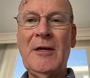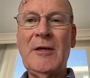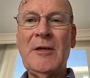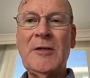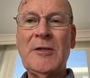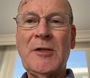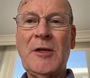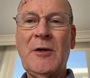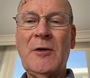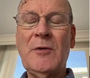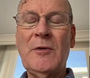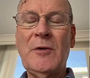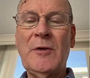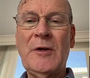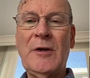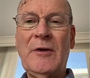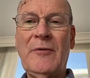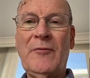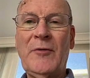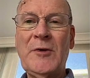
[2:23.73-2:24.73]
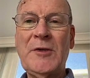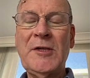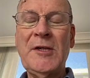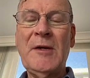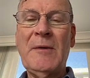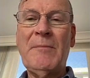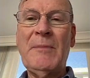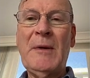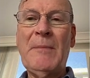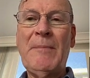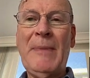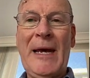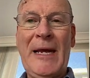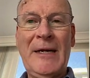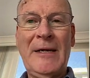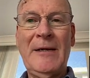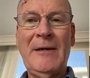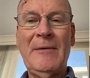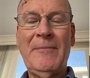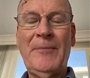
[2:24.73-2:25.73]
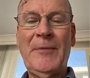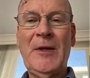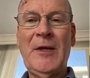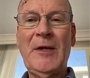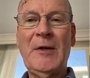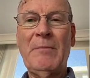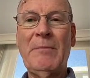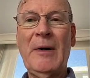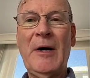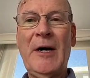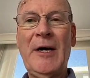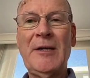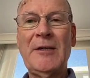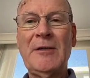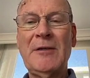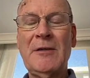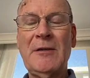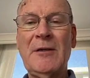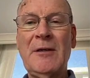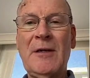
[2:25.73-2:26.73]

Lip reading: So if we see a bit pattern in a byte